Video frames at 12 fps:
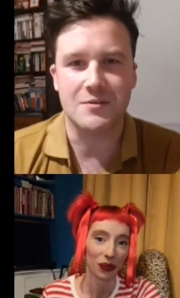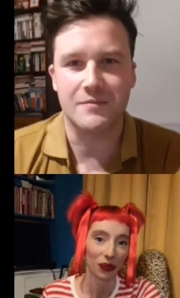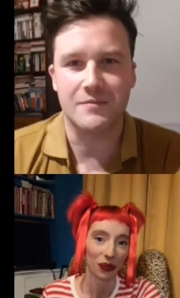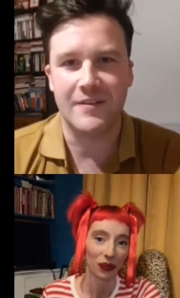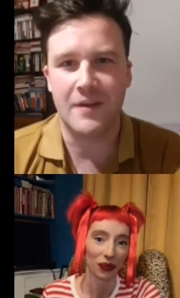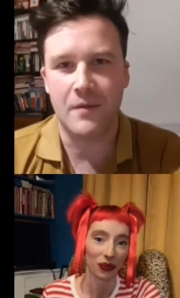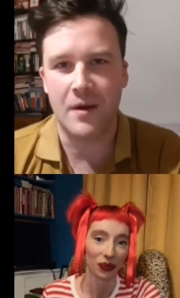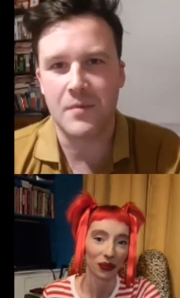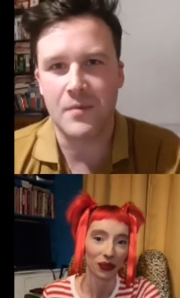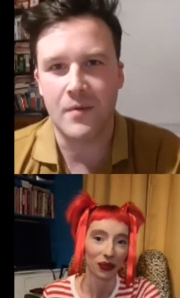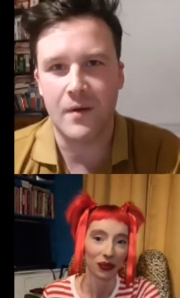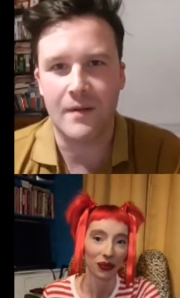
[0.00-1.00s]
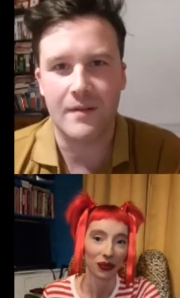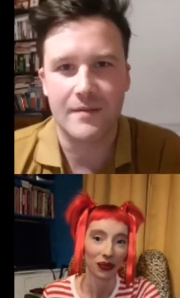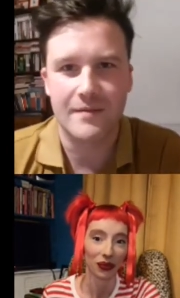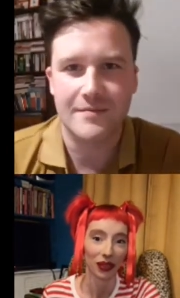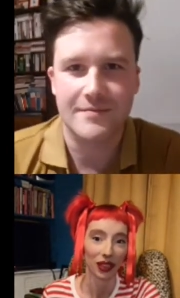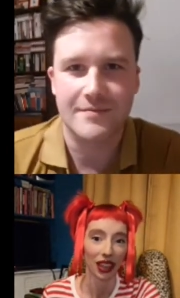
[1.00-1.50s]
Speaker 1: that might be more.
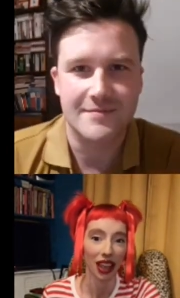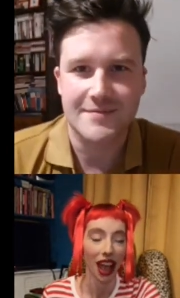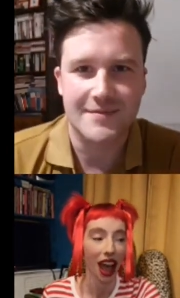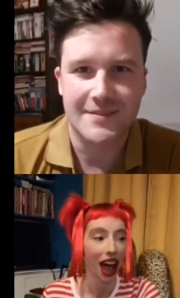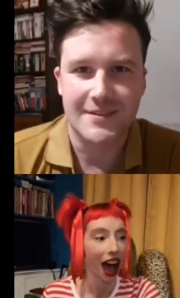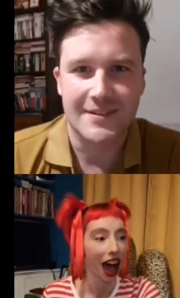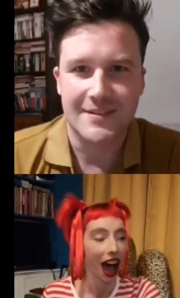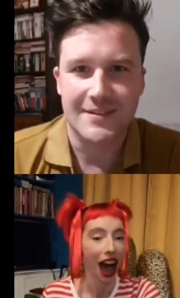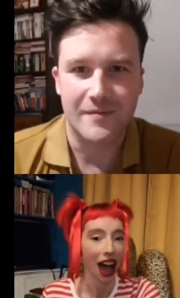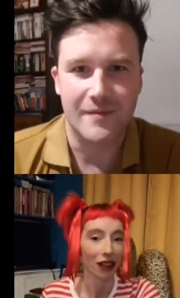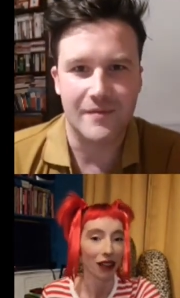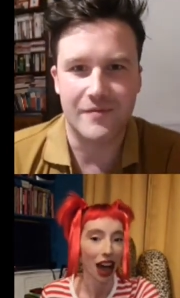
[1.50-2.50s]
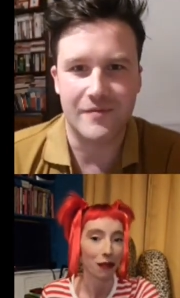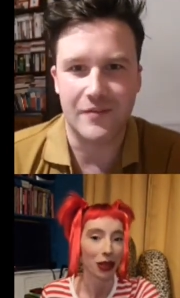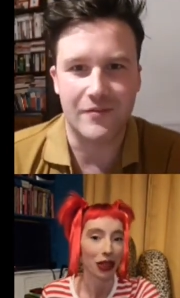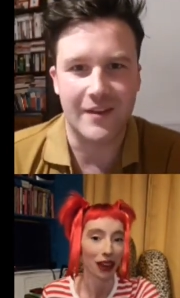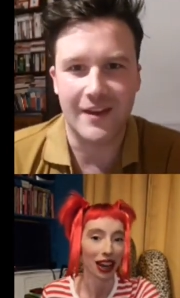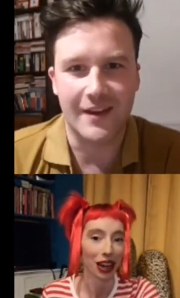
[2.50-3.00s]
Speaker 2: I have been threatening him
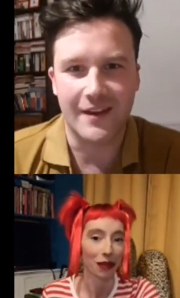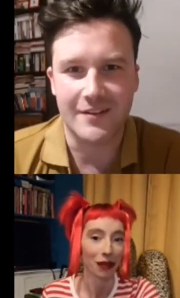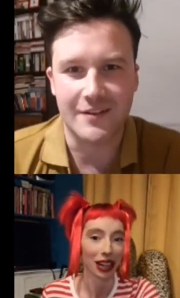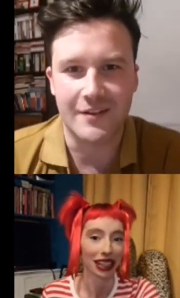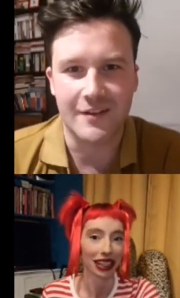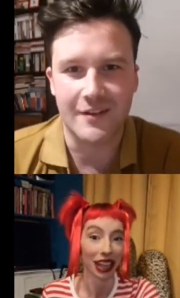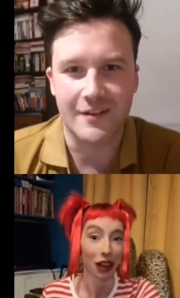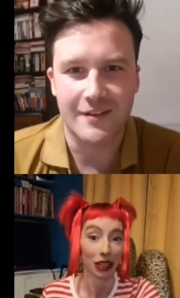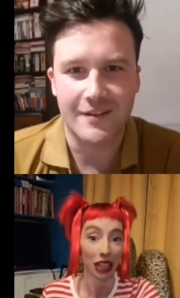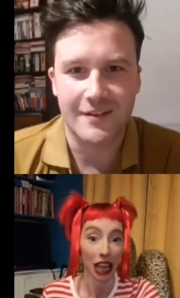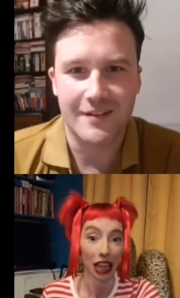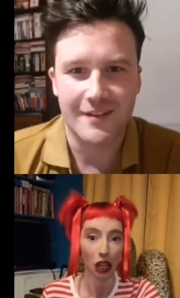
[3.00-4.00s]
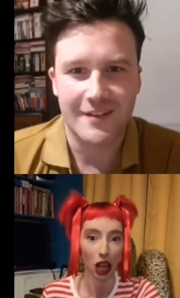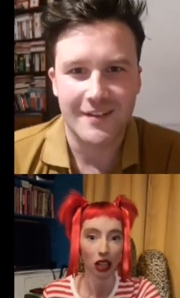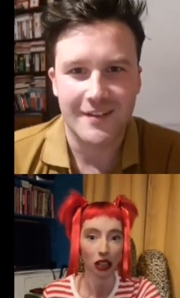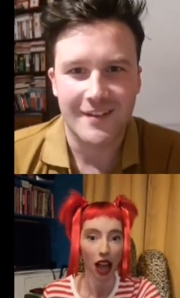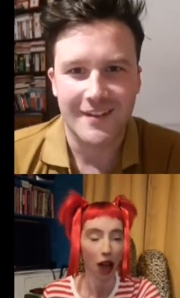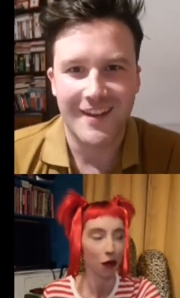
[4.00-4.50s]
recently. I was like, look, that's
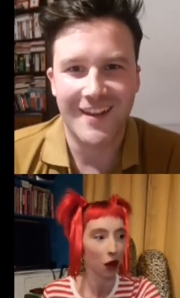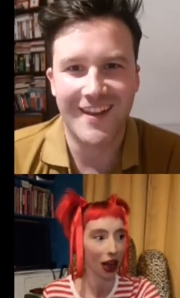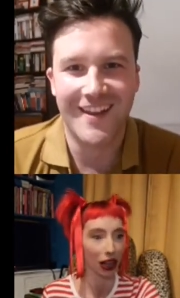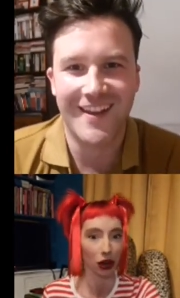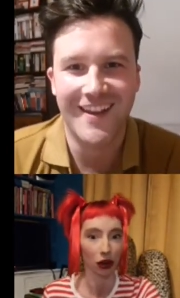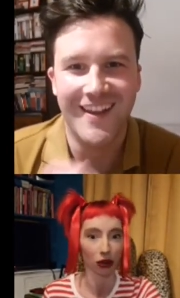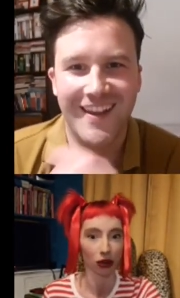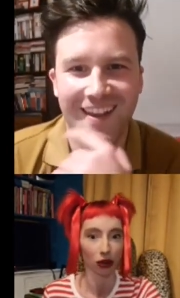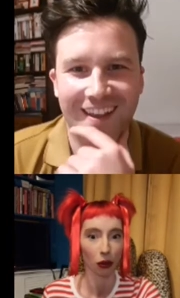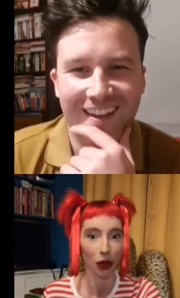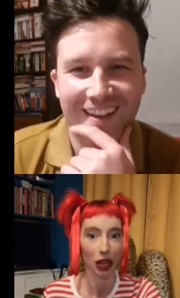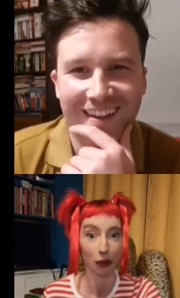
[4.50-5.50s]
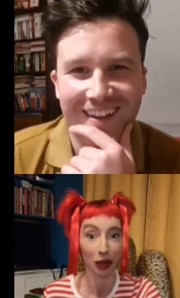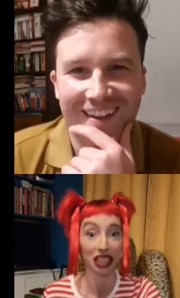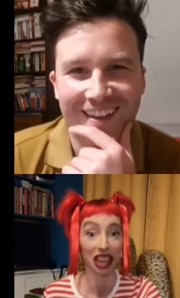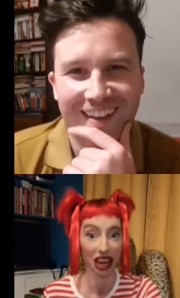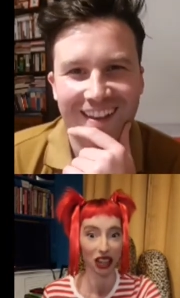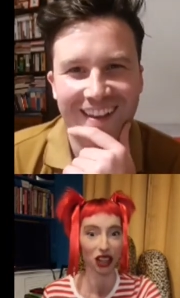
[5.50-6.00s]
quite cool. We could be
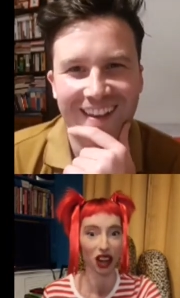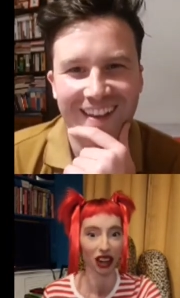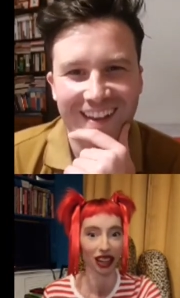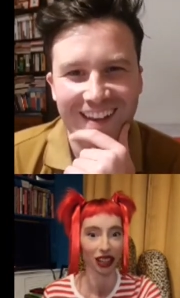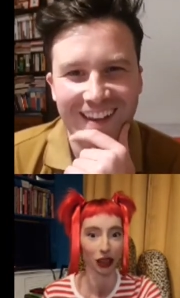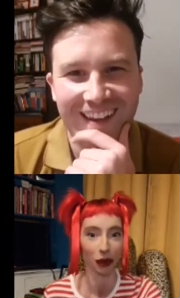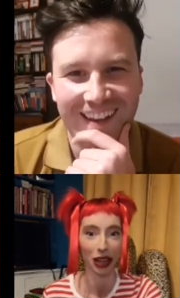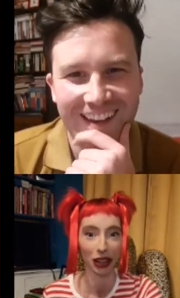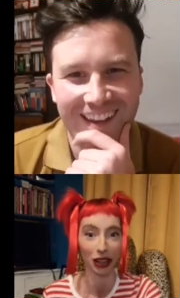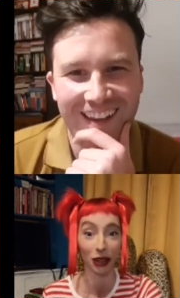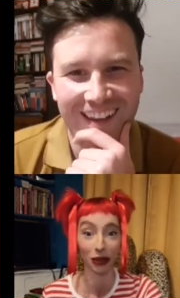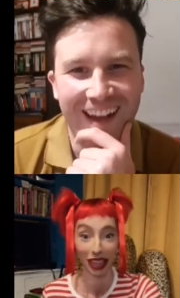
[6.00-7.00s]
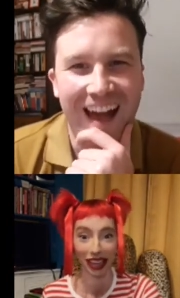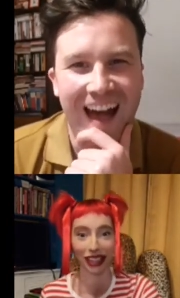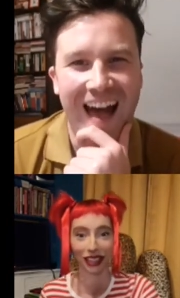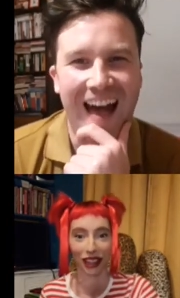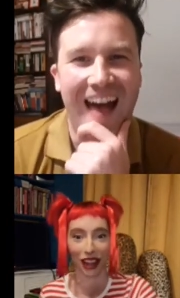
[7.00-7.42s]
TikTokers. We could do TikTok